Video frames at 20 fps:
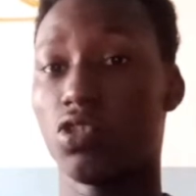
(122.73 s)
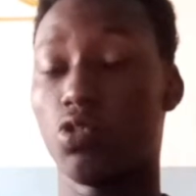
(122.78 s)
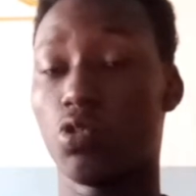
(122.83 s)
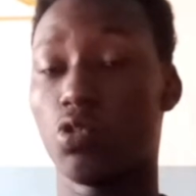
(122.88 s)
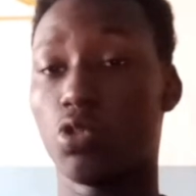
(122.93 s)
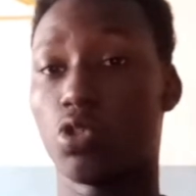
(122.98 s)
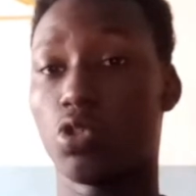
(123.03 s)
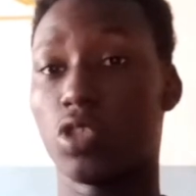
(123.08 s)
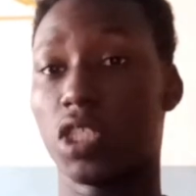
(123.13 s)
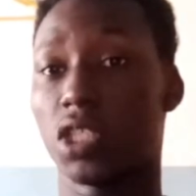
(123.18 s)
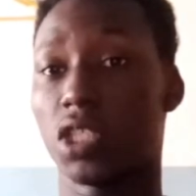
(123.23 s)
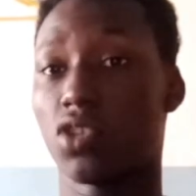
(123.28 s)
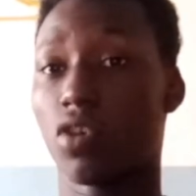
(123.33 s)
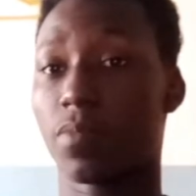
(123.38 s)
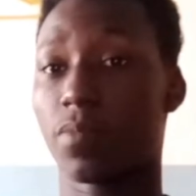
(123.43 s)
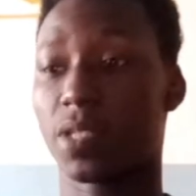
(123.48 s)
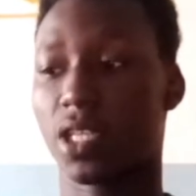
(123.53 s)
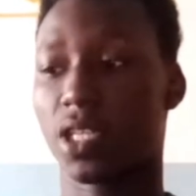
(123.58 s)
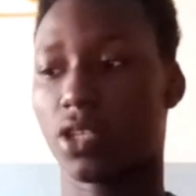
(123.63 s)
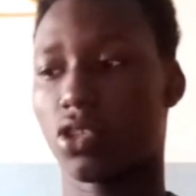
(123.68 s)
go to the
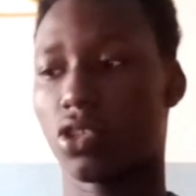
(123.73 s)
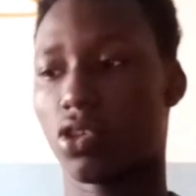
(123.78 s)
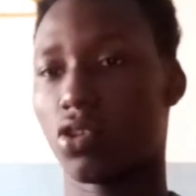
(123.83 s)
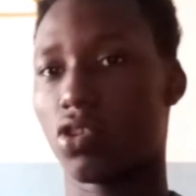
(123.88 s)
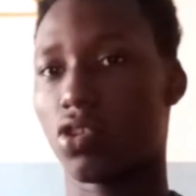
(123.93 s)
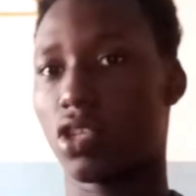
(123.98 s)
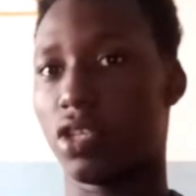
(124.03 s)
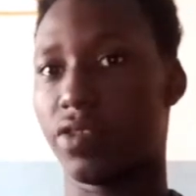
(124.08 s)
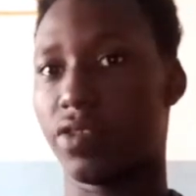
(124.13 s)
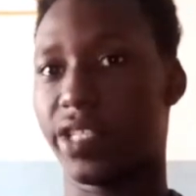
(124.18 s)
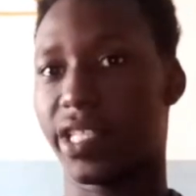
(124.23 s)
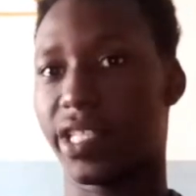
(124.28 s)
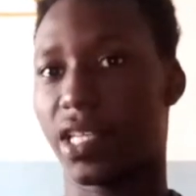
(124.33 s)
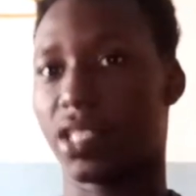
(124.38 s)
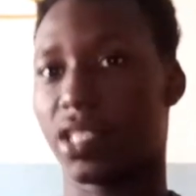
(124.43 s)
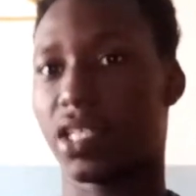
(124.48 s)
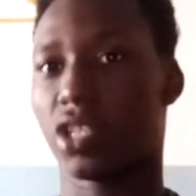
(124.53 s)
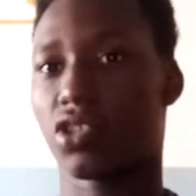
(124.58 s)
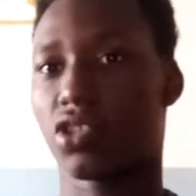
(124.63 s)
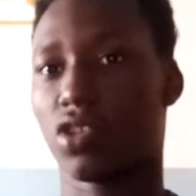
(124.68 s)
top section, not the recent
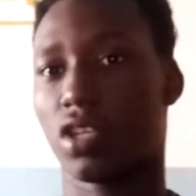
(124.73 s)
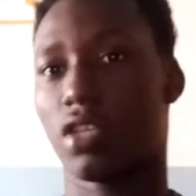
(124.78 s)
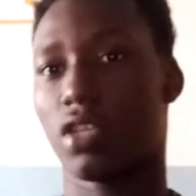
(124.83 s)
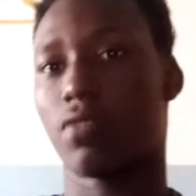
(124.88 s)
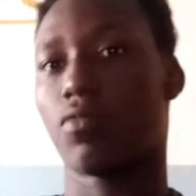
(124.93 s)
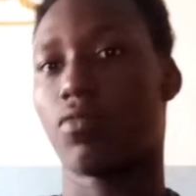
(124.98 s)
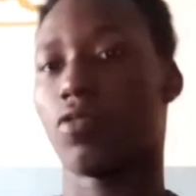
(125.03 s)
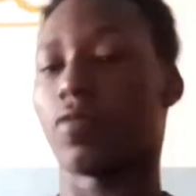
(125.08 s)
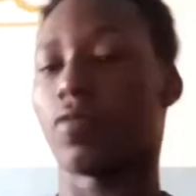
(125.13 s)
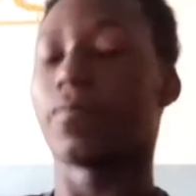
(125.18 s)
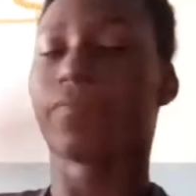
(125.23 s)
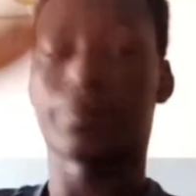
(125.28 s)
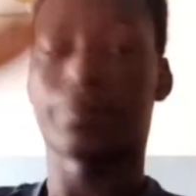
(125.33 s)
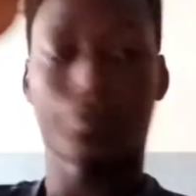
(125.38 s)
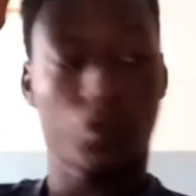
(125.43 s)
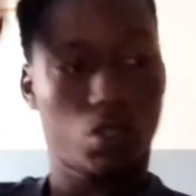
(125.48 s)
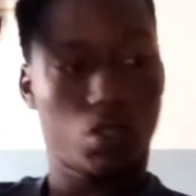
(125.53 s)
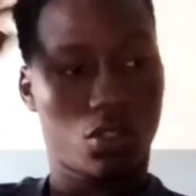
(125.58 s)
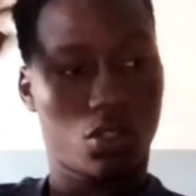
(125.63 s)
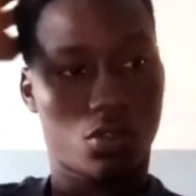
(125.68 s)
section anymore.
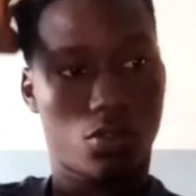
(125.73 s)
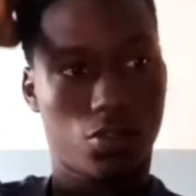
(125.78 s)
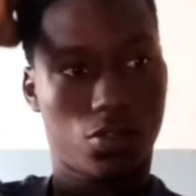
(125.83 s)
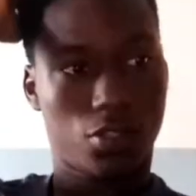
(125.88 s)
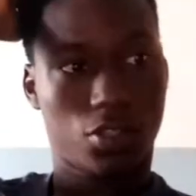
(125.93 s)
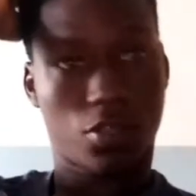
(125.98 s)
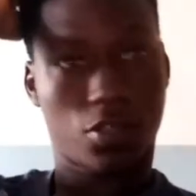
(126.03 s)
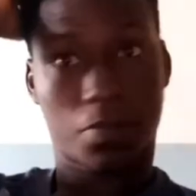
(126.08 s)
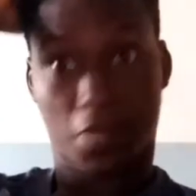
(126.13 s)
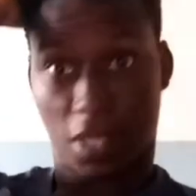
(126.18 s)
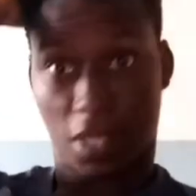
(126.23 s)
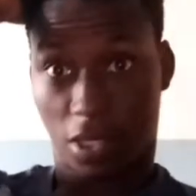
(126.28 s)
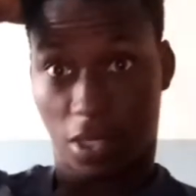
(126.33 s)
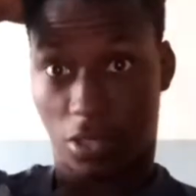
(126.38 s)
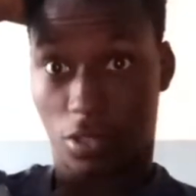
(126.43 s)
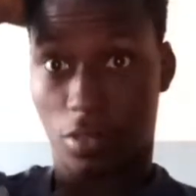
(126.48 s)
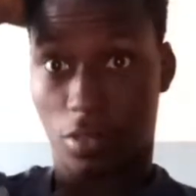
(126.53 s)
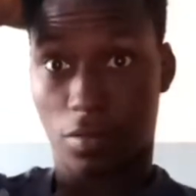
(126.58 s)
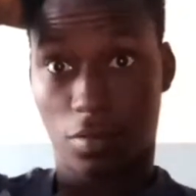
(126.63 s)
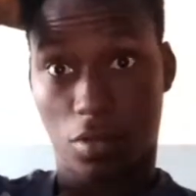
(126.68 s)
Go to the top
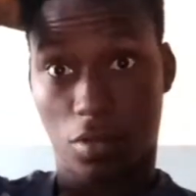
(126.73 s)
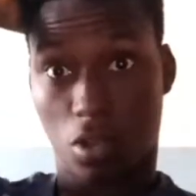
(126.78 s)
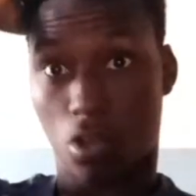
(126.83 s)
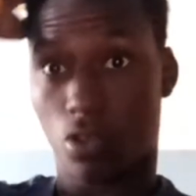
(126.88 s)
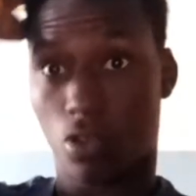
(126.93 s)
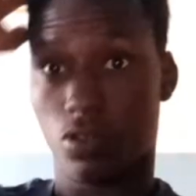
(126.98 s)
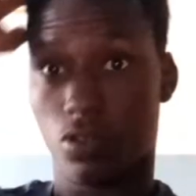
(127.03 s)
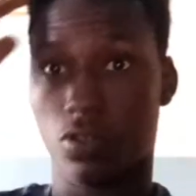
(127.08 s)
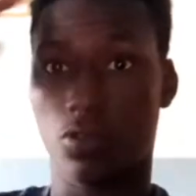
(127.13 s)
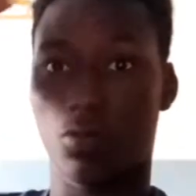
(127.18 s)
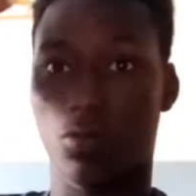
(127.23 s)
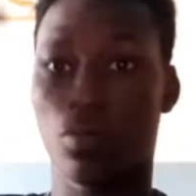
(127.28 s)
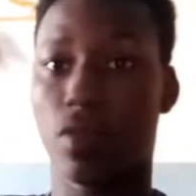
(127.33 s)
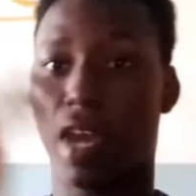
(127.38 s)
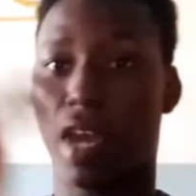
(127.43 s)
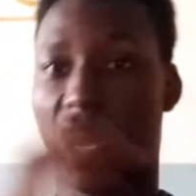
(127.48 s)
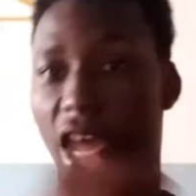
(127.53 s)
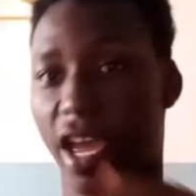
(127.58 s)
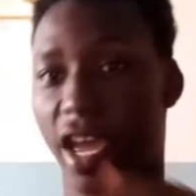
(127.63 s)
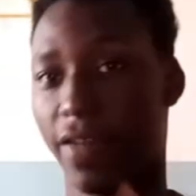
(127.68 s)
section, although
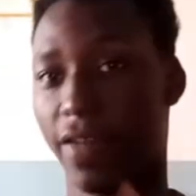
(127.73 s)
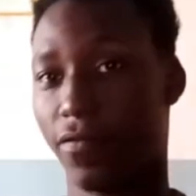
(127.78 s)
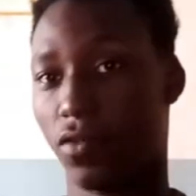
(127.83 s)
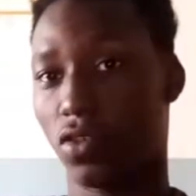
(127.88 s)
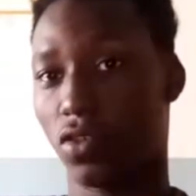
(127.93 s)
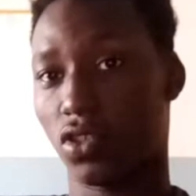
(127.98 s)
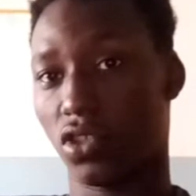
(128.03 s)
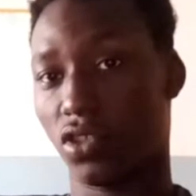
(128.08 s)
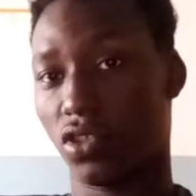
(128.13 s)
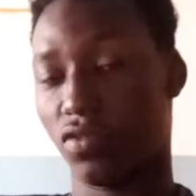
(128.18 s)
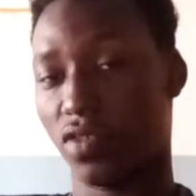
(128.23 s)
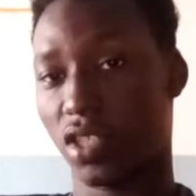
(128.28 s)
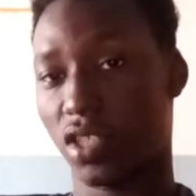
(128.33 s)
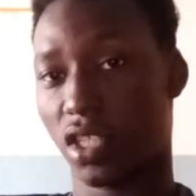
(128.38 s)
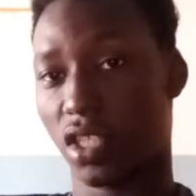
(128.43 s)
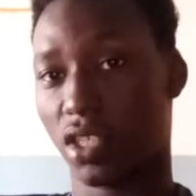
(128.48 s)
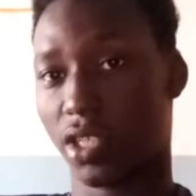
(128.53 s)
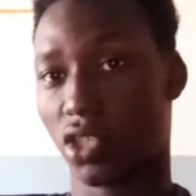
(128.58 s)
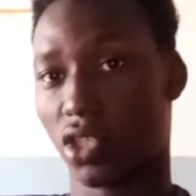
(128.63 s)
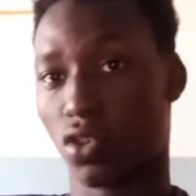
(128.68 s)
I focus on the
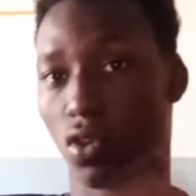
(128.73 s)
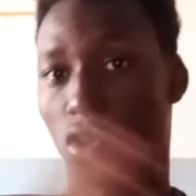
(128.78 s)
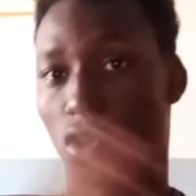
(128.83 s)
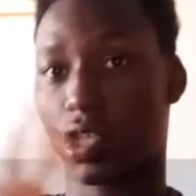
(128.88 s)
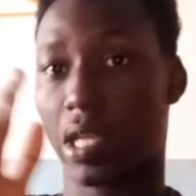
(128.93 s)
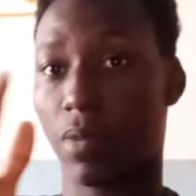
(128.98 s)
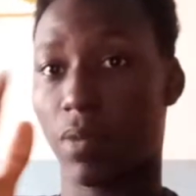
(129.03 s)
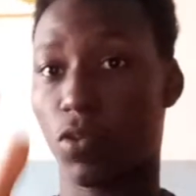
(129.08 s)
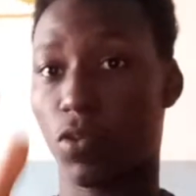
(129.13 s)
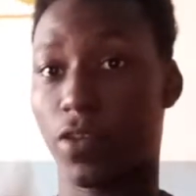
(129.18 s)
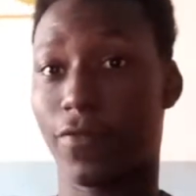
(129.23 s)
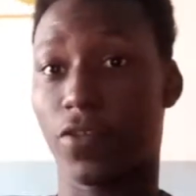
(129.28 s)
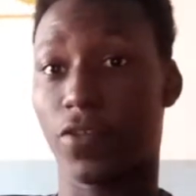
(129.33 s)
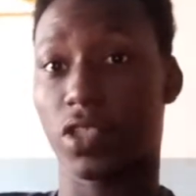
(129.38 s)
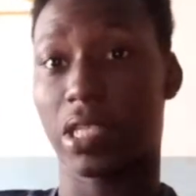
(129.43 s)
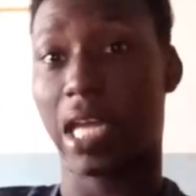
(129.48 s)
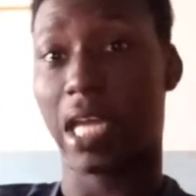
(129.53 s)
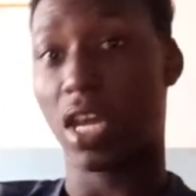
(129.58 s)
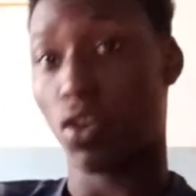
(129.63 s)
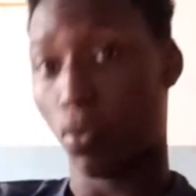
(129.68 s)
recent section because I'm looking for
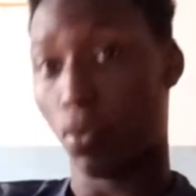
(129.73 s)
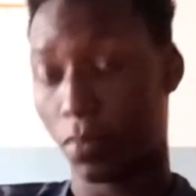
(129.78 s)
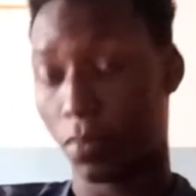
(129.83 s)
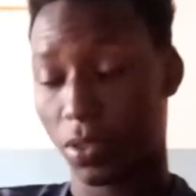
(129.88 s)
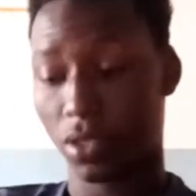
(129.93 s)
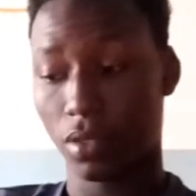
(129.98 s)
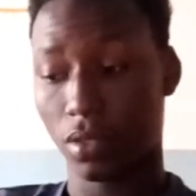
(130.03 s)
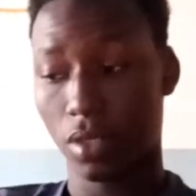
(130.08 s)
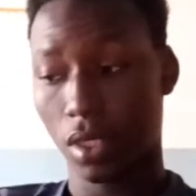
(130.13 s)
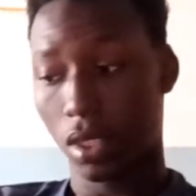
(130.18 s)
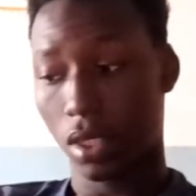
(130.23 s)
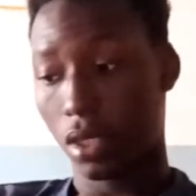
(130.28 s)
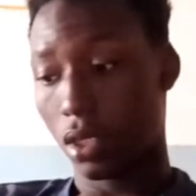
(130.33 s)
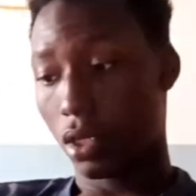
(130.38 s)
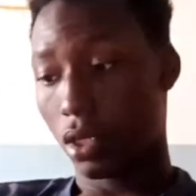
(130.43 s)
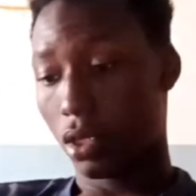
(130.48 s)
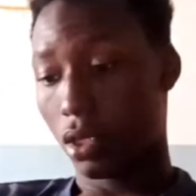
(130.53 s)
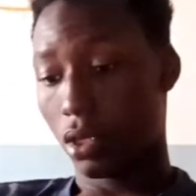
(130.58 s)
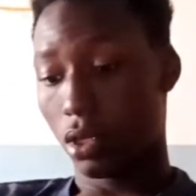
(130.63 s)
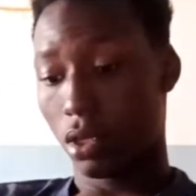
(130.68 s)
startups.
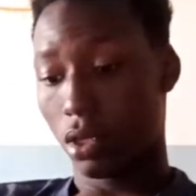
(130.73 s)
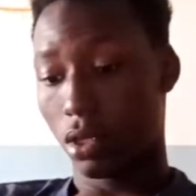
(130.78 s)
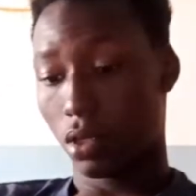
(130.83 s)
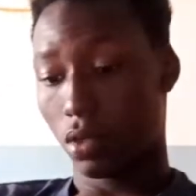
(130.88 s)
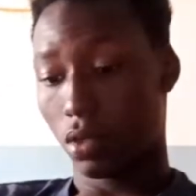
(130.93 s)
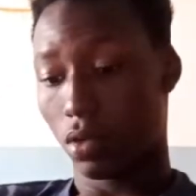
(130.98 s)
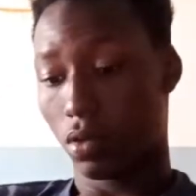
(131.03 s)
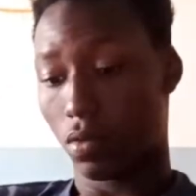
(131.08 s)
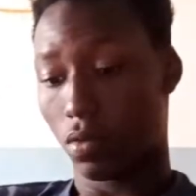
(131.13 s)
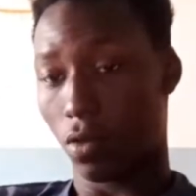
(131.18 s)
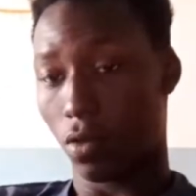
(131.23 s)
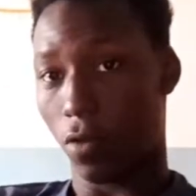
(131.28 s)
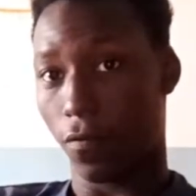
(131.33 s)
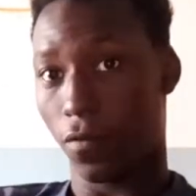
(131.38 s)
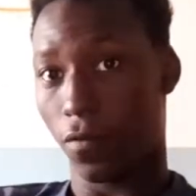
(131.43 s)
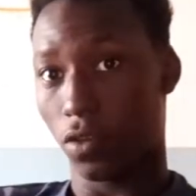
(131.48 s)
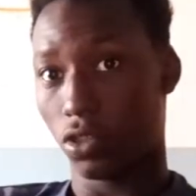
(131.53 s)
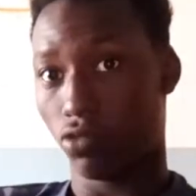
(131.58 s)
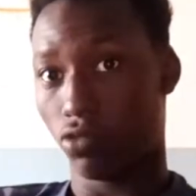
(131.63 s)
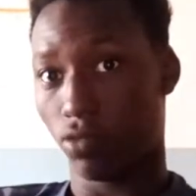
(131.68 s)

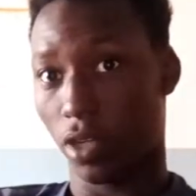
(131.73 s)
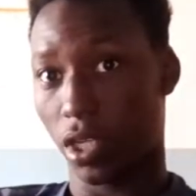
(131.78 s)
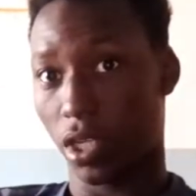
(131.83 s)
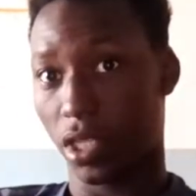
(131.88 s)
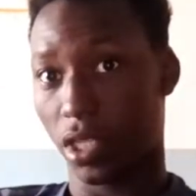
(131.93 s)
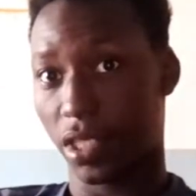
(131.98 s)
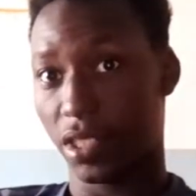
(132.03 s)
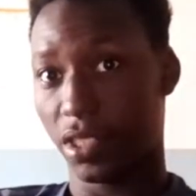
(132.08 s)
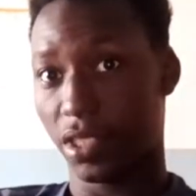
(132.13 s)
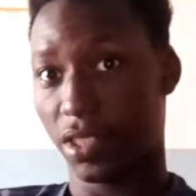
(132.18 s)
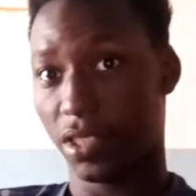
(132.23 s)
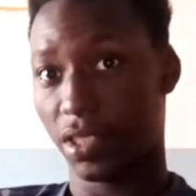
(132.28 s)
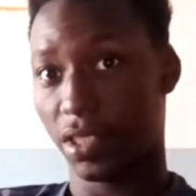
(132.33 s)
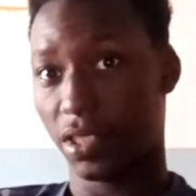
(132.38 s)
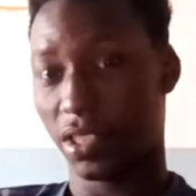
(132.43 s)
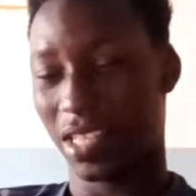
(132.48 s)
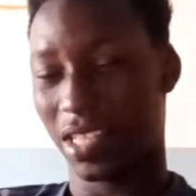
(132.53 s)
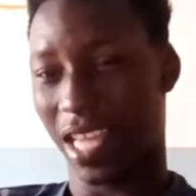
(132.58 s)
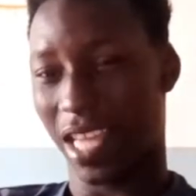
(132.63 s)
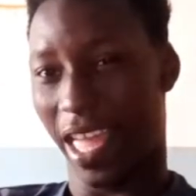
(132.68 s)
Unfortunately,
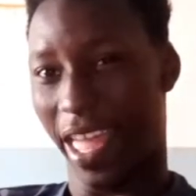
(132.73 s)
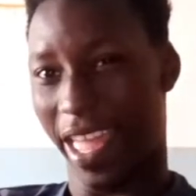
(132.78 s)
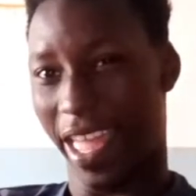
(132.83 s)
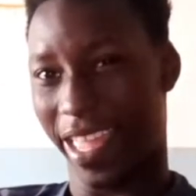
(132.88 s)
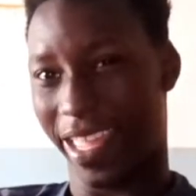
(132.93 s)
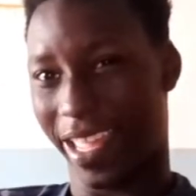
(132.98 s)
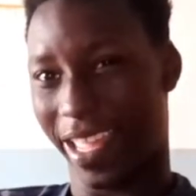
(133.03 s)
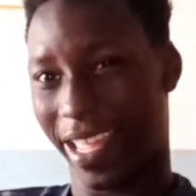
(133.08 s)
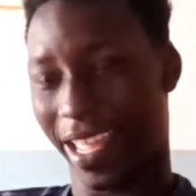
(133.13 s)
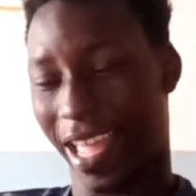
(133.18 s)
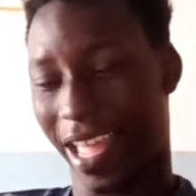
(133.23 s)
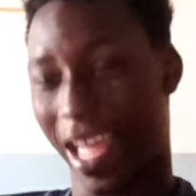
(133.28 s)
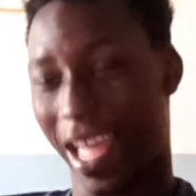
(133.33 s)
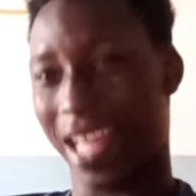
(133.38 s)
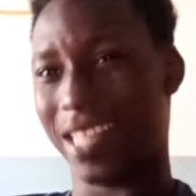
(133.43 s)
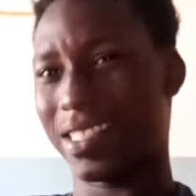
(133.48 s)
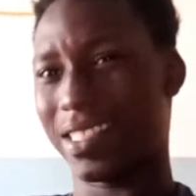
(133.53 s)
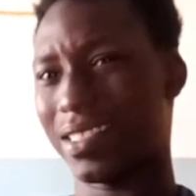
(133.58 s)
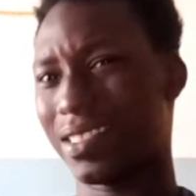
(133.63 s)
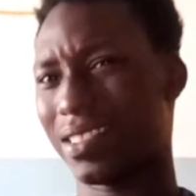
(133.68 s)
I
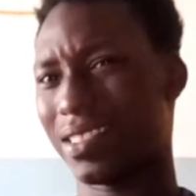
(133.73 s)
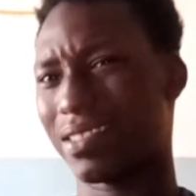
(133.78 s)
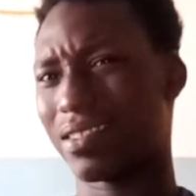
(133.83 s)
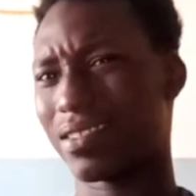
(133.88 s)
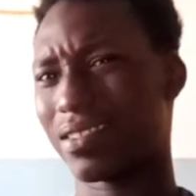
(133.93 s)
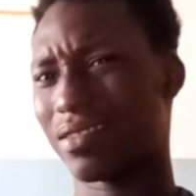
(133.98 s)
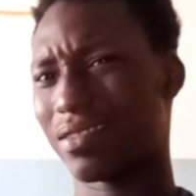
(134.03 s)
can't